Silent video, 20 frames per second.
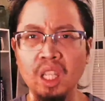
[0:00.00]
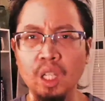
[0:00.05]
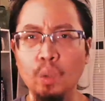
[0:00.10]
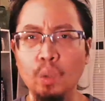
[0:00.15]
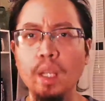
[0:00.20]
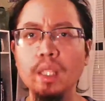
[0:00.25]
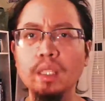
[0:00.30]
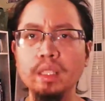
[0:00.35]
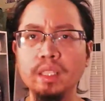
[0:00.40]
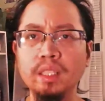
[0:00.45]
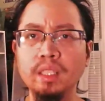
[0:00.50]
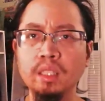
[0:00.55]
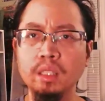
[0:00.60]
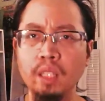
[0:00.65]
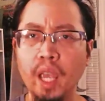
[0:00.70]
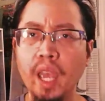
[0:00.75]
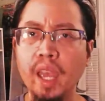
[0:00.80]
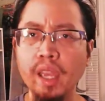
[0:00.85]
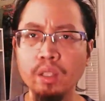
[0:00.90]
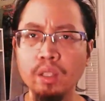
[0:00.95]
Well, it's
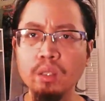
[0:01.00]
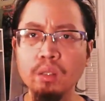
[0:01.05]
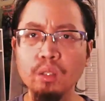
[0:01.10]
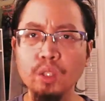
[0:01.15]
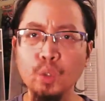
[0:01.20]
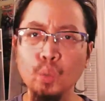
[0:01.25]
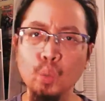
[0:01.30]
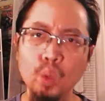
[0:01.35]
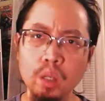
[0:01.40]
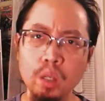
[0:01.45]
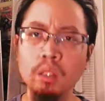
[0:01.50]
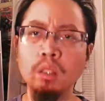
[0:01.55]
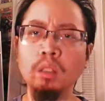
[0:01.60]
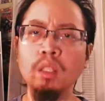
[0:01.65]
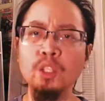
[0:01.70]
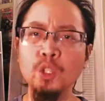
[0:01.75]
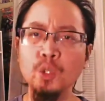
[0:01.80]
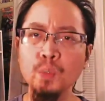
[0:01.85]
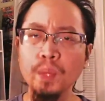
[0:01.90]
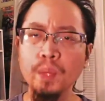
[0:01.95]
actually worse
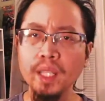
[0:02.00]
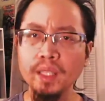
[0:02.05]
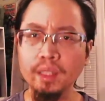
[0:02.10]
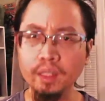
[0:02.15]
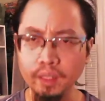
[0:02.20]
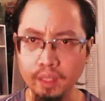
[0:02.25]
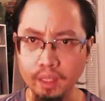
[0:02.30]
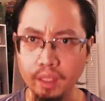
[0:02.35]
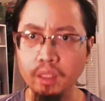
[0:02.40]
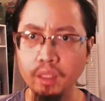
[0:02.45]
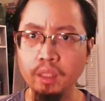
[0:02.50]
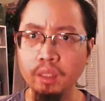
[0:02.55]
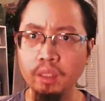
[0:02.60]
than you might think.